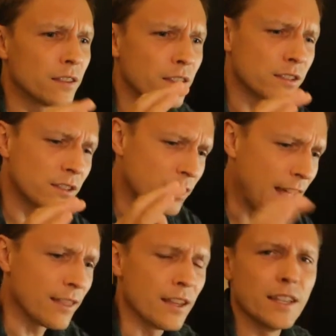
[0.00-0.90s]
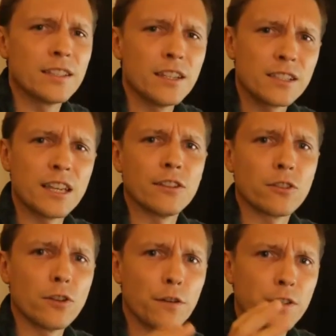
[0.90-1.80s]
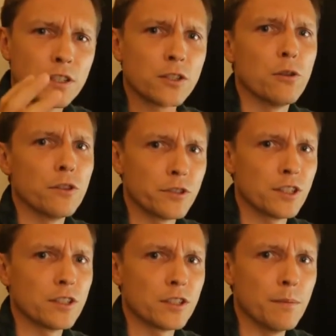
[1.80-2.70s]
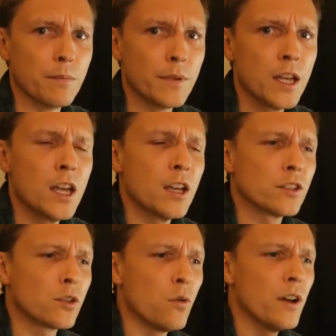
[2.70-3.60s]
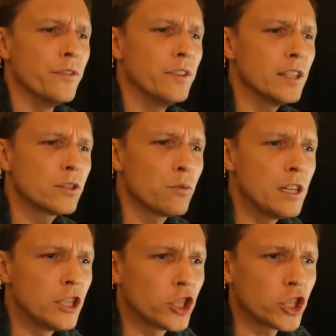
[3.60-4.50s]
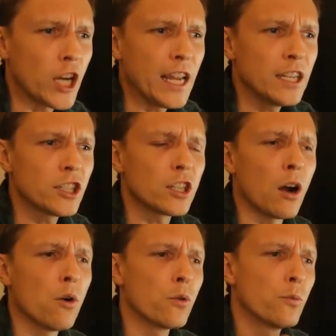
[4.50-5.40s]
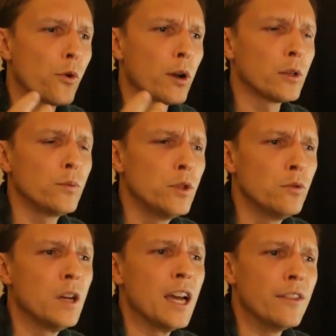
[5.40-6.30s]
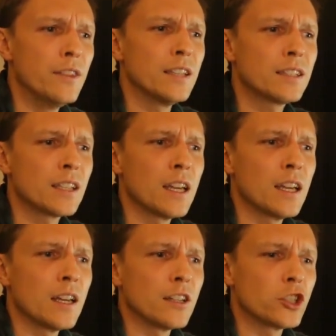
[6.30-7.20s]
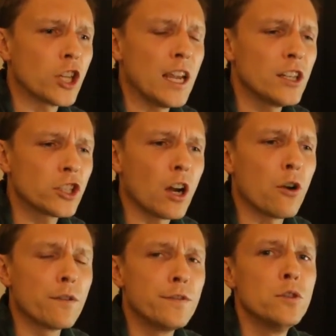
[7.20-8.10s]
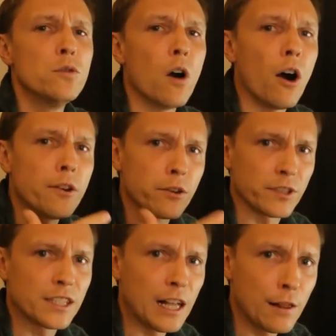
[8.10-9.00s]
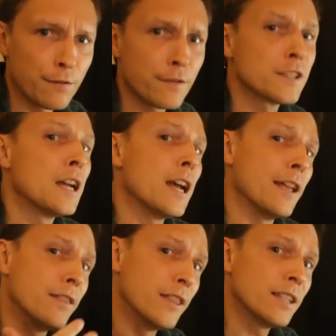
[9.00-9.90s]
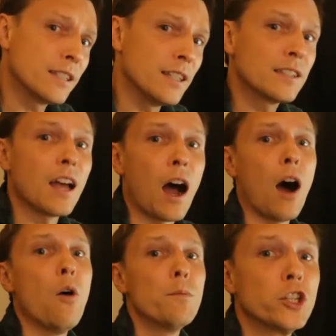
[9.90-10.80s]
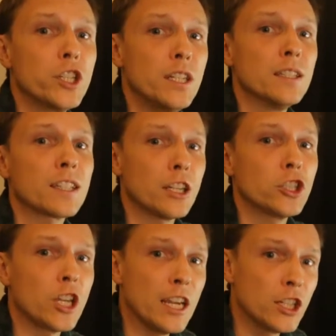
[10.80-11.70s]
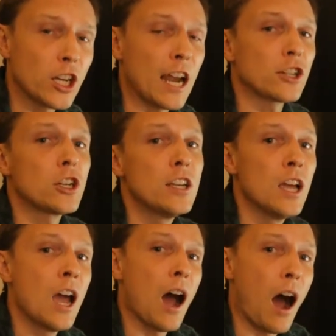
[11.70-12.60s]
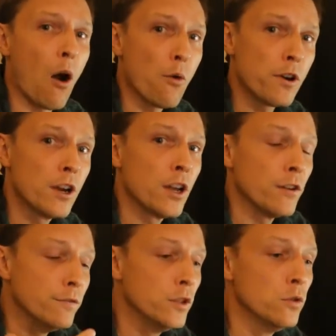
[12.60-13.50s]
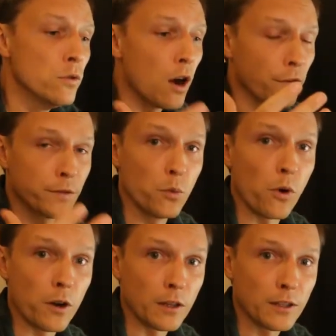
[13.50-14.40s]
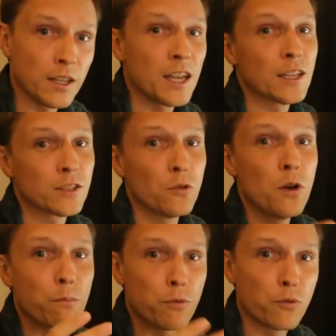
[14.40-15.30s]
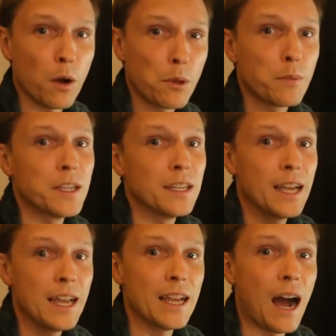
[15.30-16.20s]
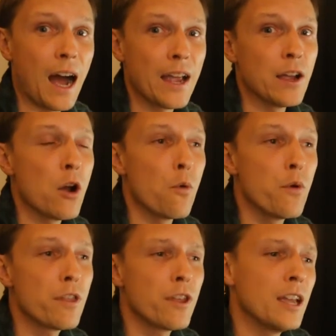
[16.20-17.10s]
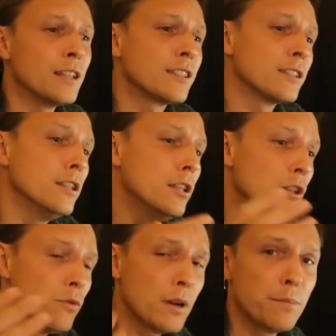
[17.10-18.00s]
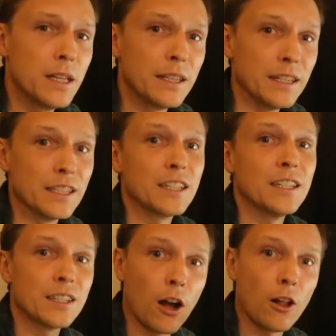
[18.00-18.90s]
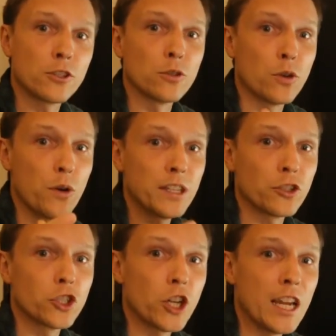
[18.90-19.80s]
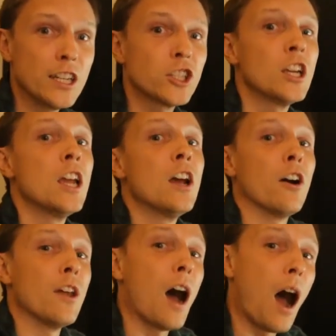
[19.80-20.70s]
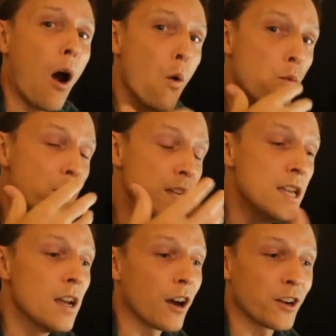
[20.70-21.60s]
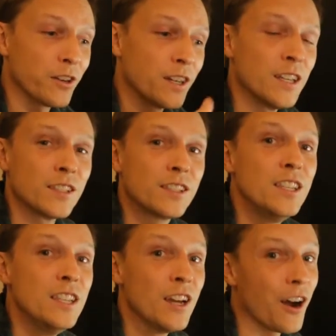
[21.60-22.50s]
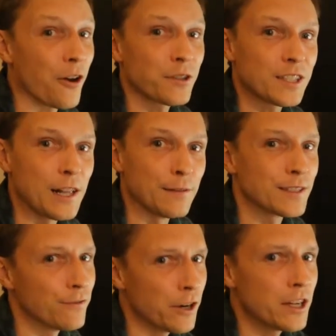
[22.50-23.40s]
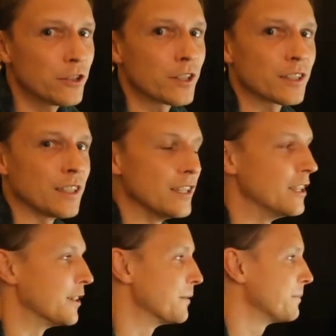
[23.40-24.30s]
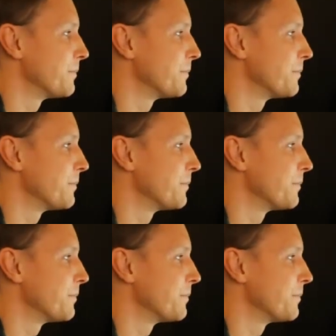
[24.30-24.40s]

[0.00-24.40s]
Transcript: the sun is in the center of the solar system. So this really changed our worldview, this changed our view on ourselves, and this is how machines can change actually our view of the world. So probably A I with its new abilities is also going to change on how we are gonna see ourselves. Very interesting here.